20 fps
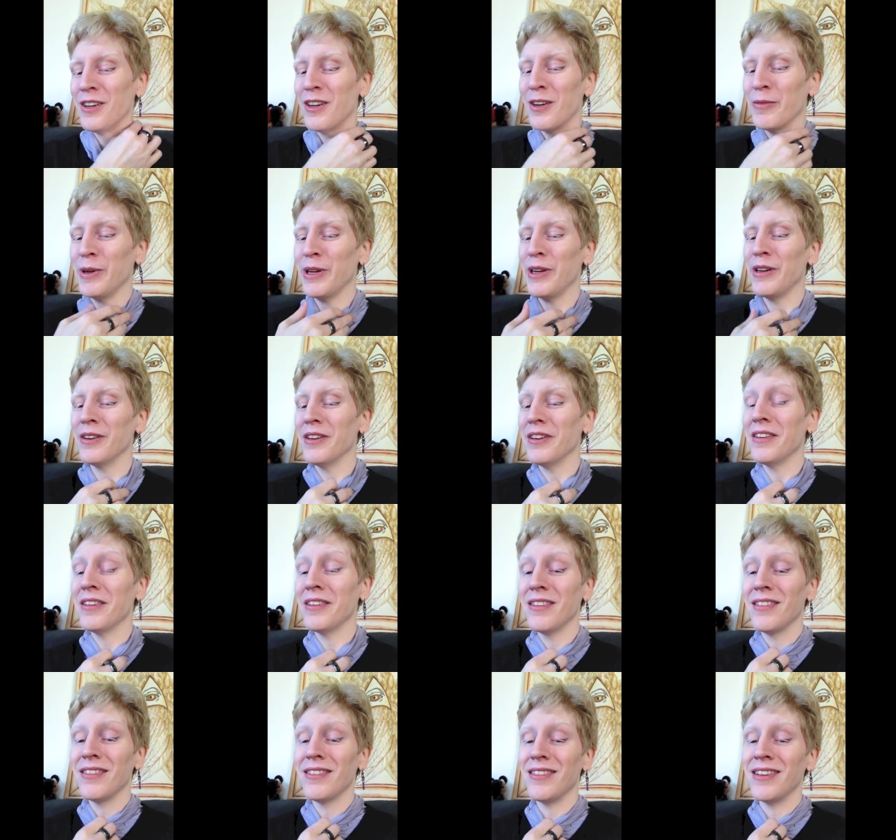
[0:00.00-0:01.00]
I mean,
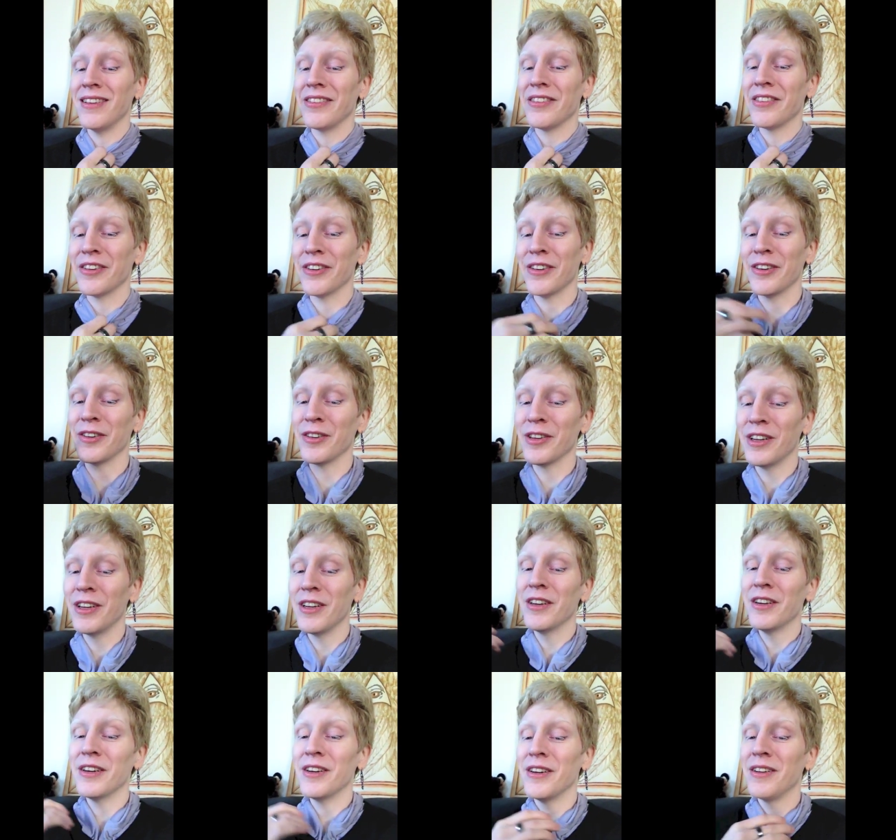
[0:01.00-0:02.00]
it's, uh,
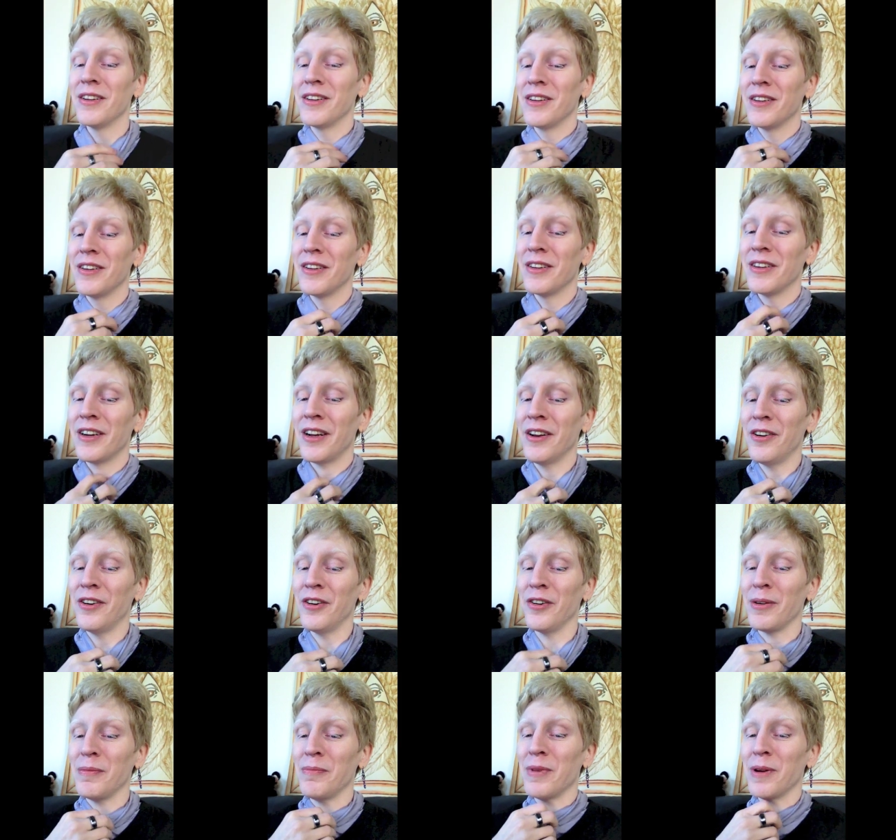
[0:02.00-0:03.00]
I don't
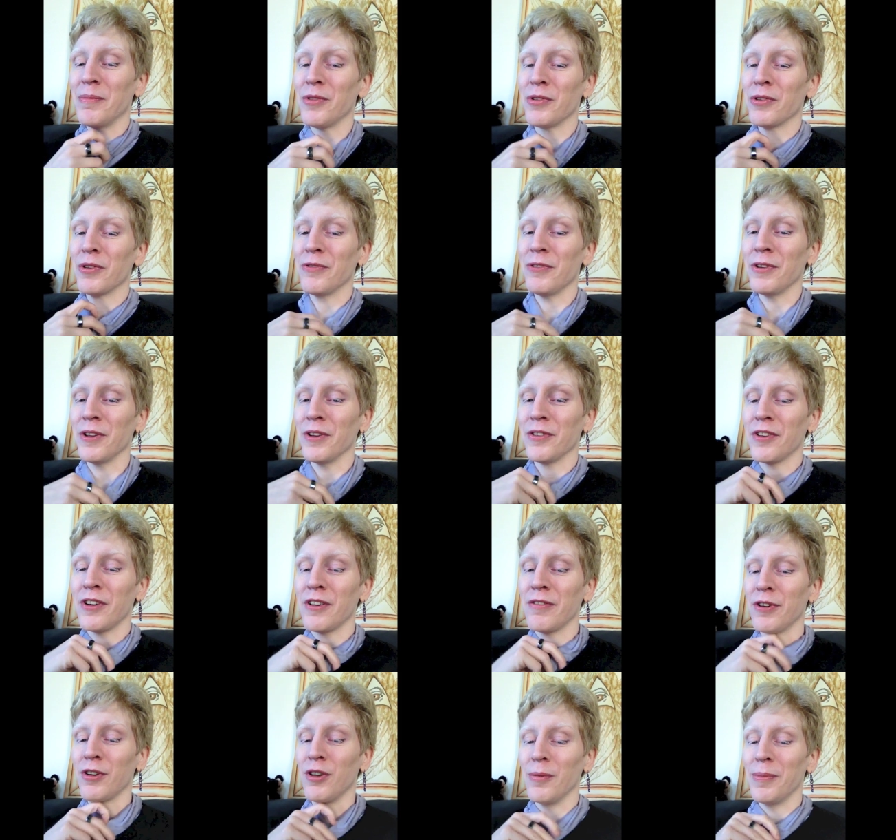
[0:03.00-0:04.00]
know. I'm, I'm, sort of
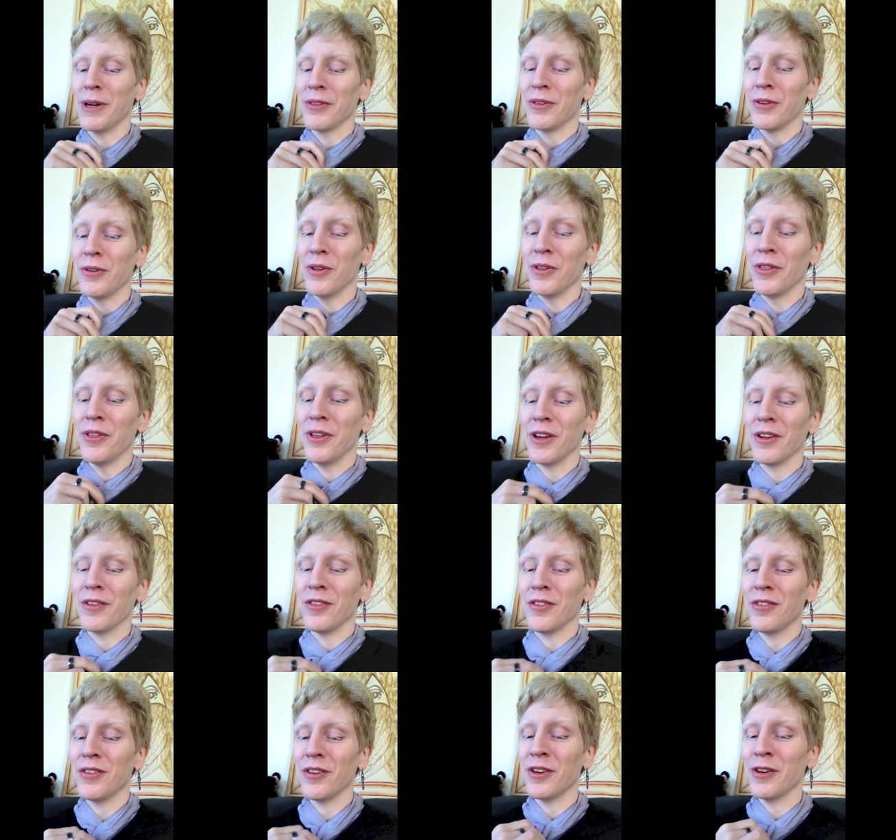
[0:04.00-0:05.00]
philosophical about the whole thing.
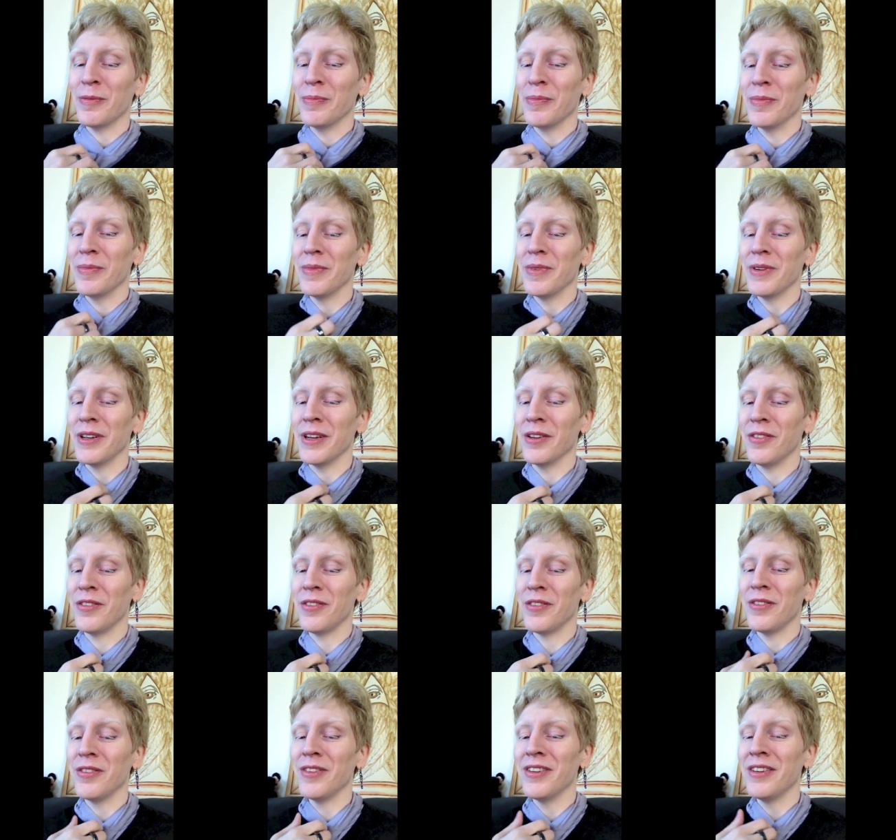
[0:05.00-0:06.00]
It's, um,
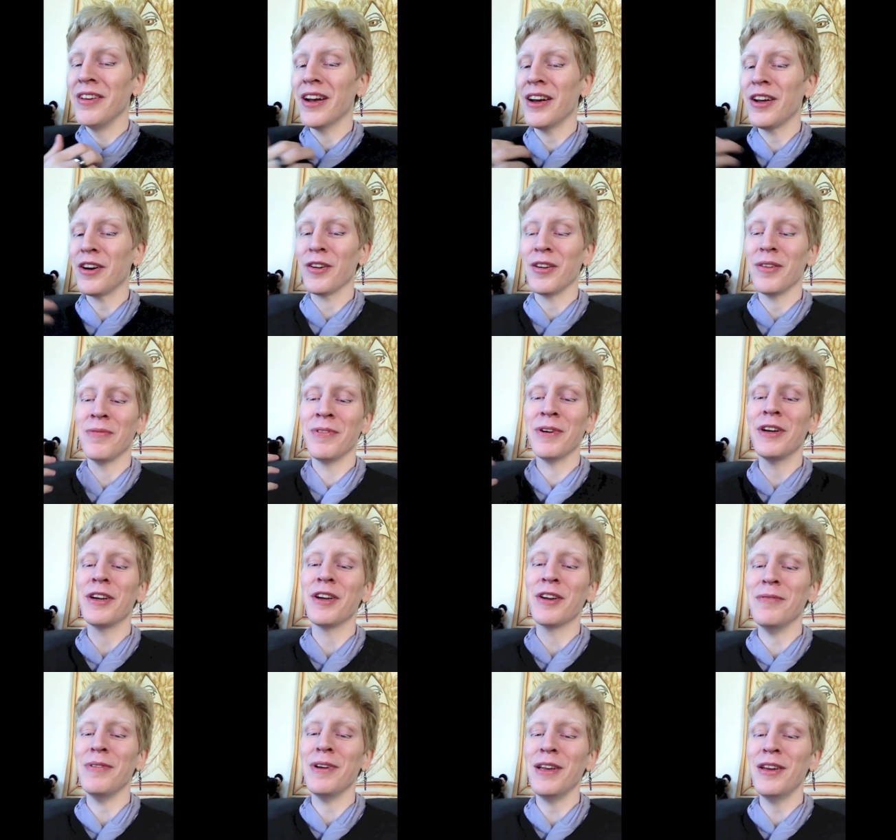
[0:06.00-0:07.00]
it's not very
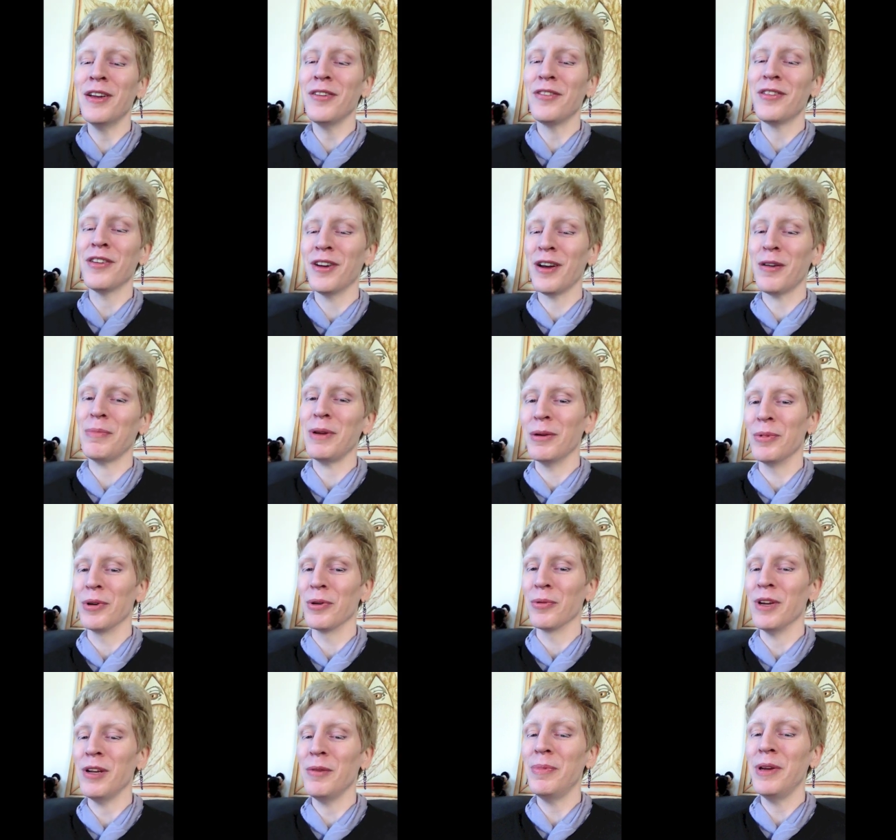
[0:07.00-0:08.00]
convenient to not be able
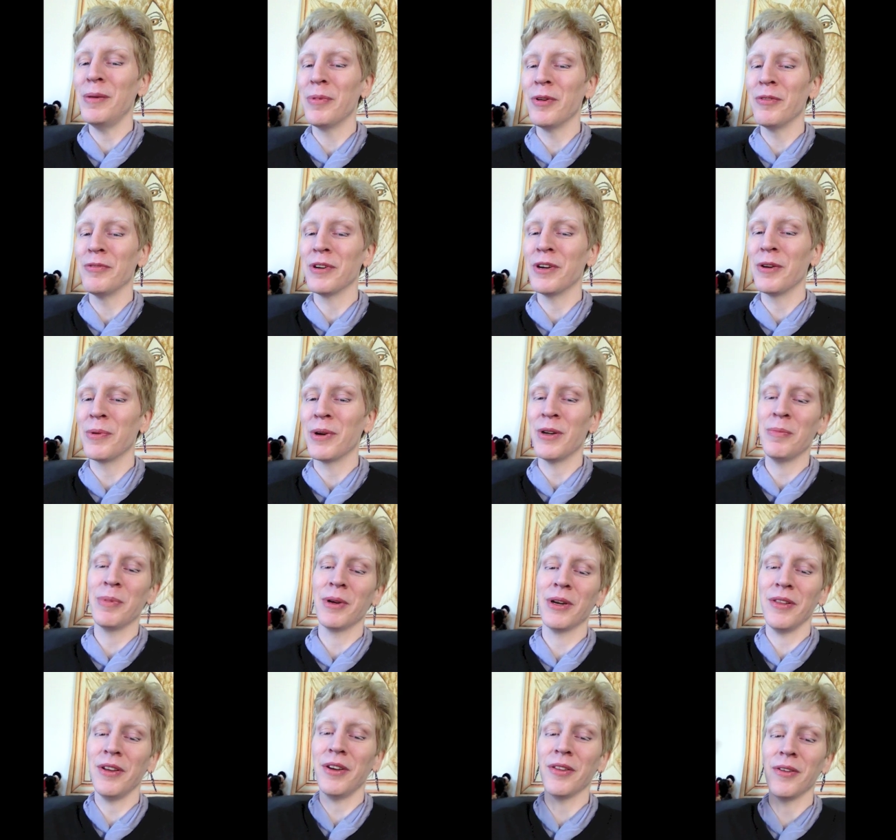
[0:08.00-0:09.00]
to read people very well.
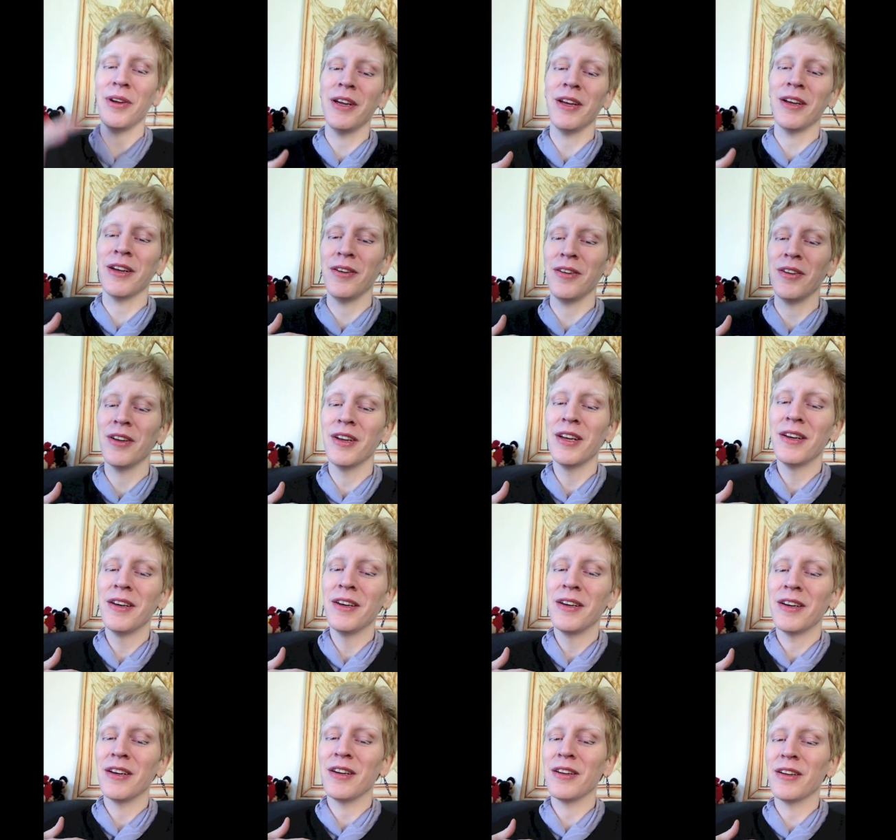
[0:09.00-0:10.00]
But on the other hand,
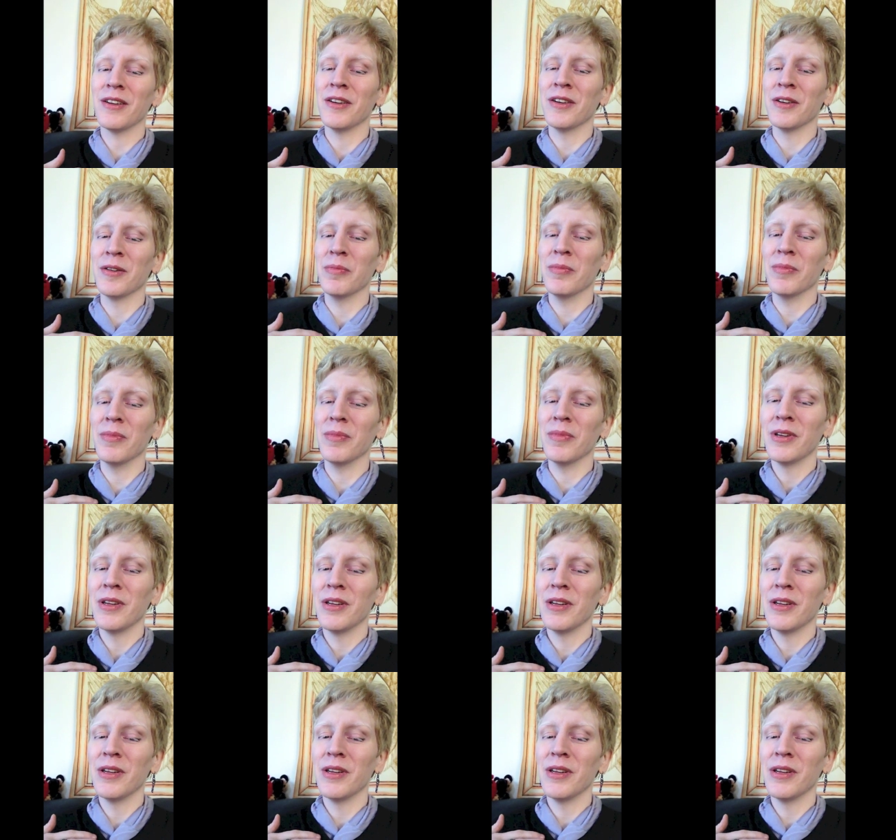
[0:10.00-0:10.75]
um,